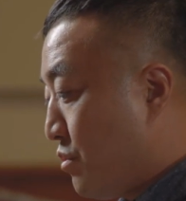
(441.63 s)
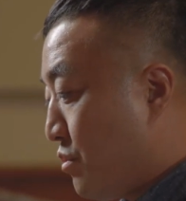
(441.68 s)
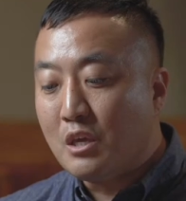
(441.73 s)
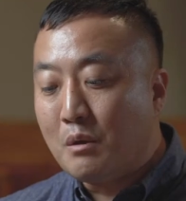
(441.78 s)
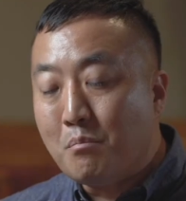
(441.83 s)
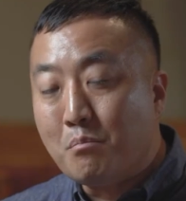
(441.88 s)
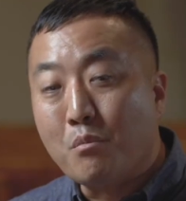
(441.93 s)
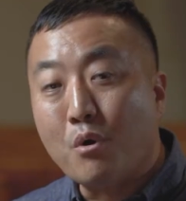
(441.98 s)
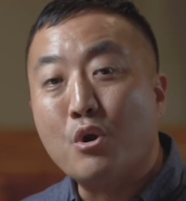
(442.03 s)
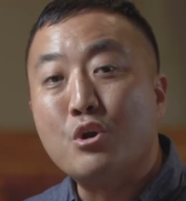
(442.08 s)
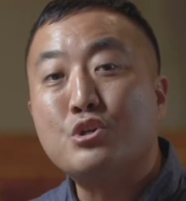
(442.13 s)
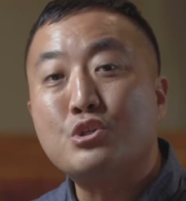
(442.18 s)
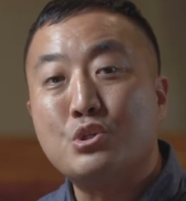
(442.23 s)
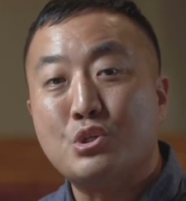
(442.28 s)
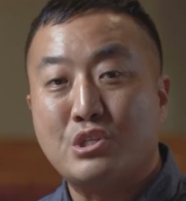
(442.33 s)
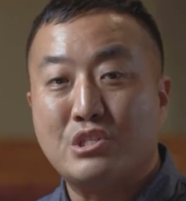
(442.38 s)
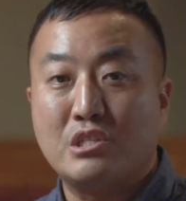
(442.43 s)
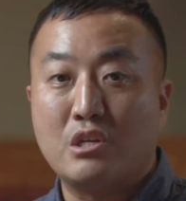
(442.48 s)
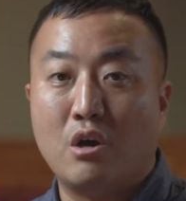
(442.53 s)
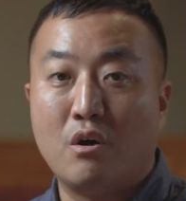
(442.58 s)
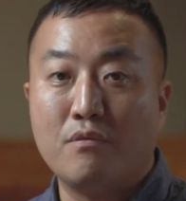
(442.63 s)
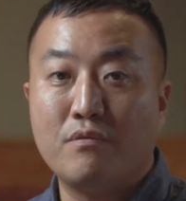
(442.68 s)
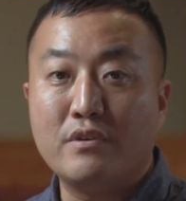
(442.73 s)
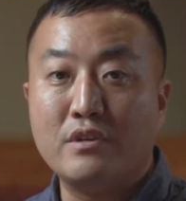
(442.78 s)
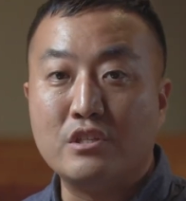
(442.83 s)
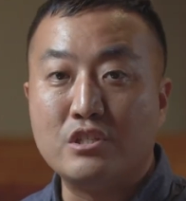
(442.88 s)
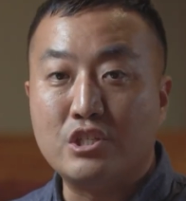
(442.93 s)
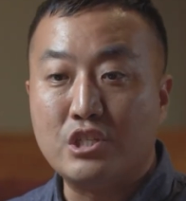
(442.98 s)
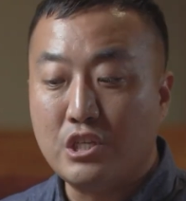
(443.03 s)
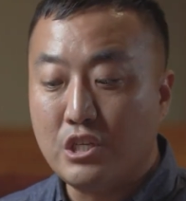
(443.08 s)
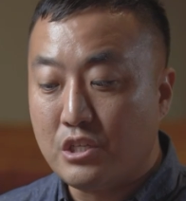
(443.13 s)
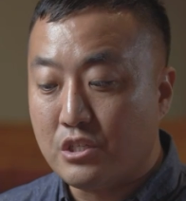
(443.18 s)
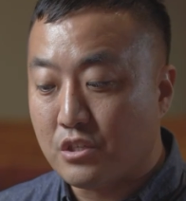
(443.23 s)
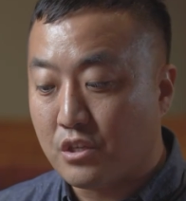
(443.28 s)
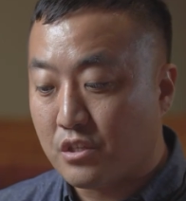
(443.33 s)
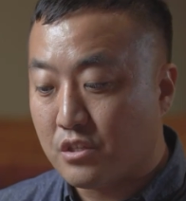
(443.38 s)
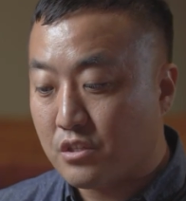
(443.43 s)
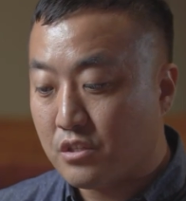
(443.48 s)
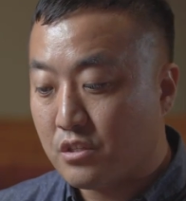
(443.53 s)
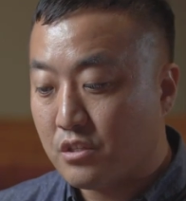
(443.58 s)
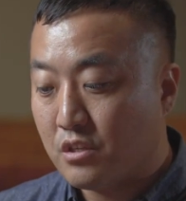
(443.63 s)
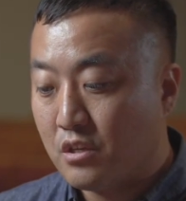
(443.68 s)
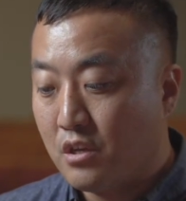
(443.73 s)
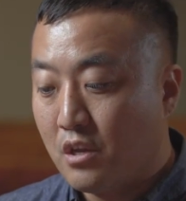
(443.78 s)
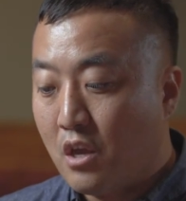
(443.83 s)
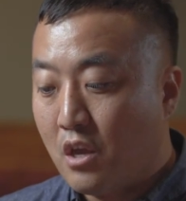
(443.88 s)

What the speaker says: Immerse yourself in Jesus.